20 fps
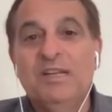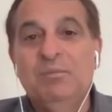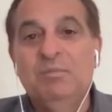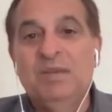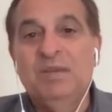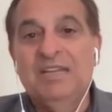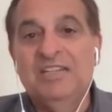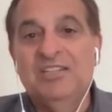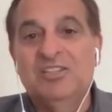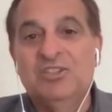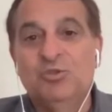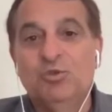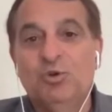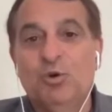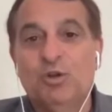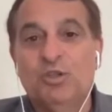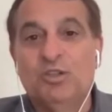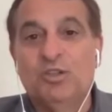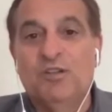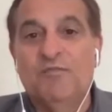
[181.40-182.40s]
minutes
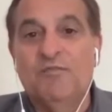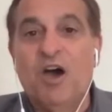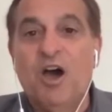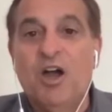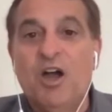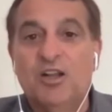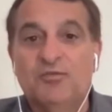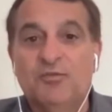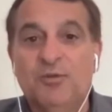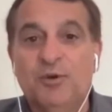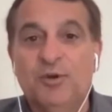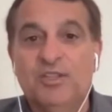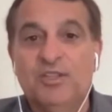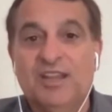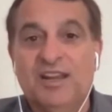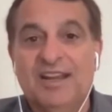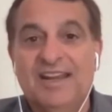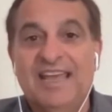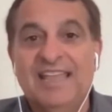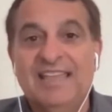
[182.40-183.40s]
north of Hartford,
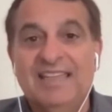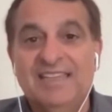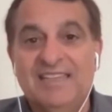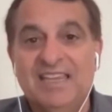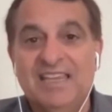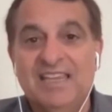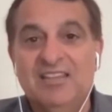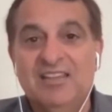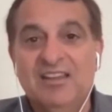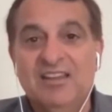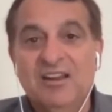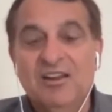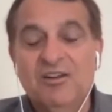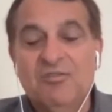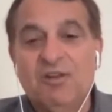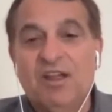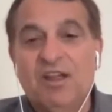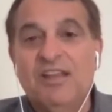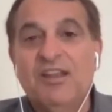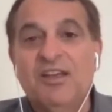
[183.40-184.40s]
Connecticut,
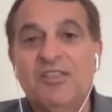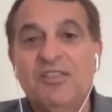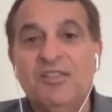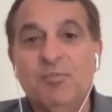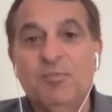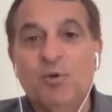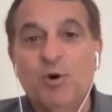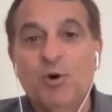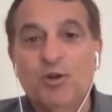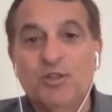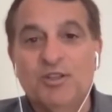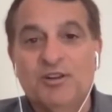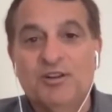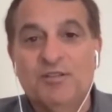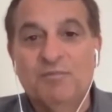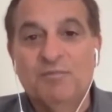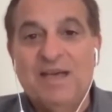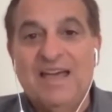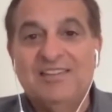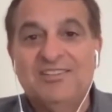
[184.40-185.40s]
right on the border of
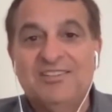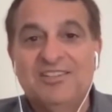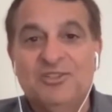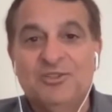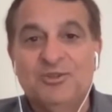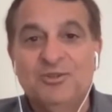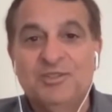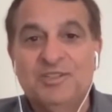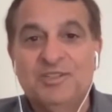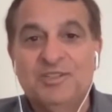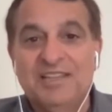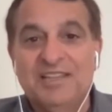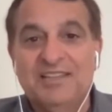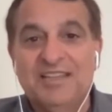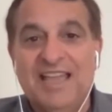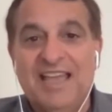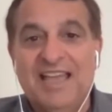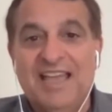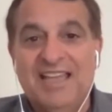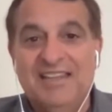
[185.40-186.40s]
Massachusetts
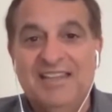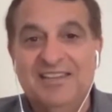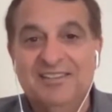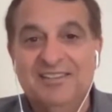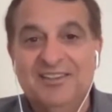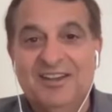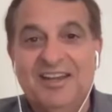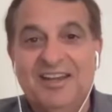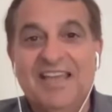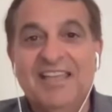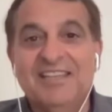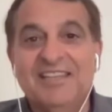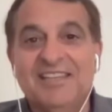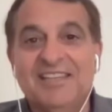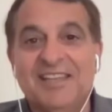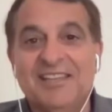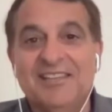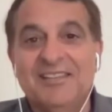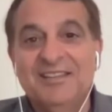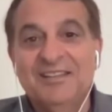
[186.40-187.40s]
and
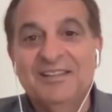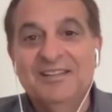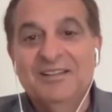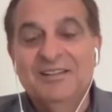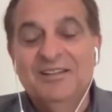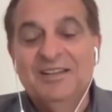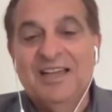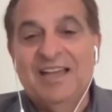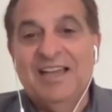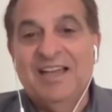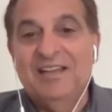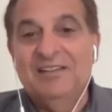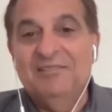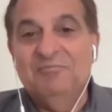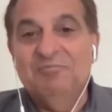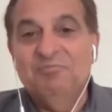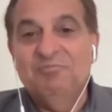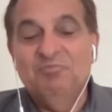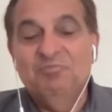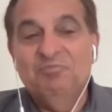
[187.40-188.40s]
Connecticut. And
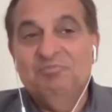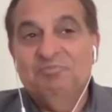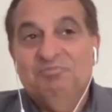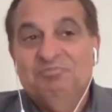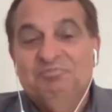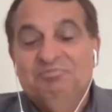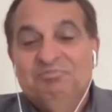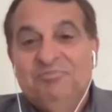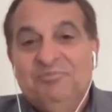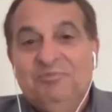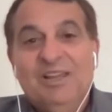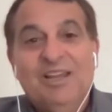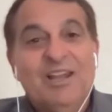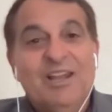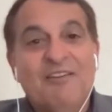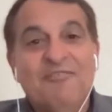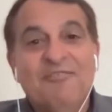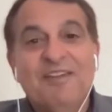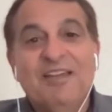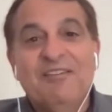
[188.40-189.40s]
we
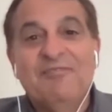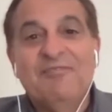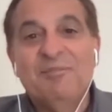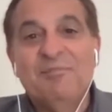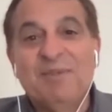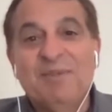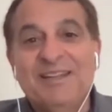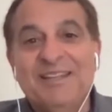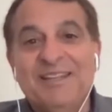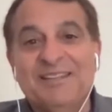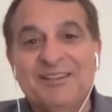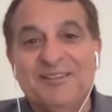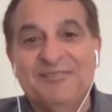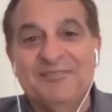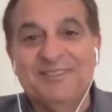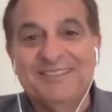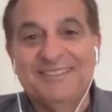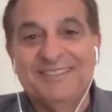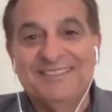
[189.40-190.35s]
love every minute of it.